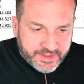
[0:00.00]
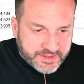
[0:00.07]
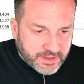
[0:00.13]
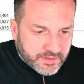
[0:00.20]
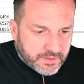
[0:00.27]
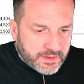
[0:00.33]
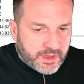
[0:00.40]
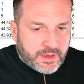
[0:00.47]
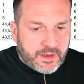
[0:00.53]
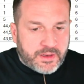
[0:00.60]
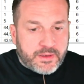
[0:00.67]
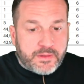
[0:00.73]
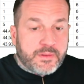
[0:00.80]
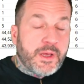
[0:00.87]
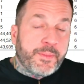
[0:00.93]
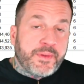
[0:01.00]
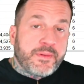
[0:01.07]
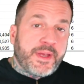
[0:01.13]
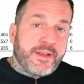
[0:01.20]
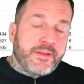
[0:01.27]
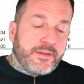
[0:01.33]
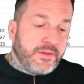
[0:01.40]
So a uh,
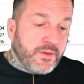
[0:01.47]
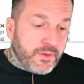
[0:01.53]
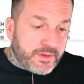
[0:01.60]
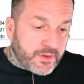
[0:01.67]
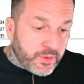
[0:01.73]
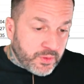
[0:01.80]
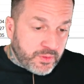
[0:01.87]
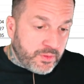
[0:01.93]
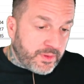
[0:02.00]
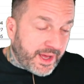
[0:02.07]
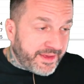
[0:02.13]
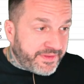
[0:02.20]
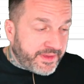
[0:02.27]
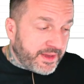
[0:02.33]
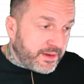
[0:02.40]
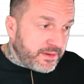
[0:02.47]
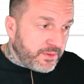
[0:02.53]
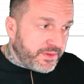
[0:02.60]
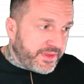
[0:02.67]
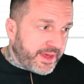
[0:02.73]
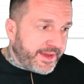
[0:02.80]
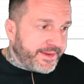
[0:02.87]
couple new cool I think
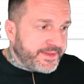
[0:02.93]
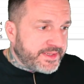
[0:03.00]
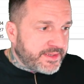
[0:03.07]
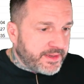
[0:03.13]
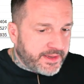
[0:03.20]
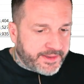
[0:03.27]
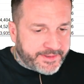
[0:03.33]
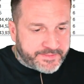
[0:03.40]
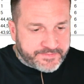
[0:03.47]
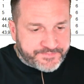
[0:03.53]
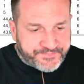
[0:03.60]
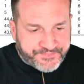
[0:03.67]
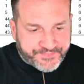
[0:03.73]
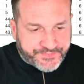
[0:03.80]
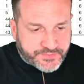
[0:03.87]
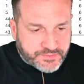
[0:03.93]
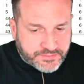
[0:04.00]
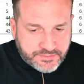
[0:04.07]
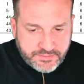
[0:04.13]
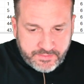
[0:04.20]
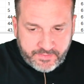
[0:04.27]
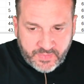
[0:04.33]
new things. Um,
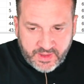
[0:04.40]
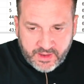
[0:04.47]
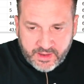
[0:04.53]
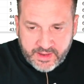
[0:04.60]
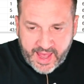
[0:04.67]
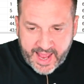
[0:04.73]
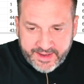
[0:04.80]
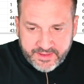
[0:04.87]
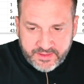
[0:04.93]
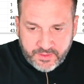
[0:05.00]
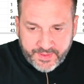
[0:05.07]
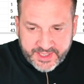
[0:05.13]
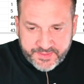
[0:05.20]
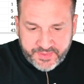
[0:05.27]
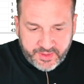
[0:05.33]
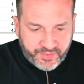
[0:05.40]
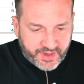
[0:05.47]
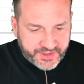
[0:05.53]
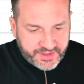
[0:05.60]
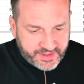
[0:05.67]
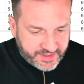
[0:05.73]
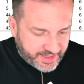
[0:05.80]
uh, added to SP
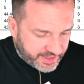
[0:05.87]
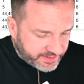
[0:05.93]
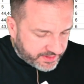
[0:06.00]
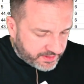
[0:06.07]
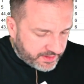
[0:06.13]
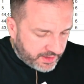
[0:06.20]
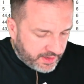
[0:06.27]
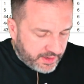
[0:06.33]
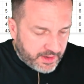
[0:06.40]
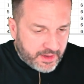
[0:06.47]
pressure detector.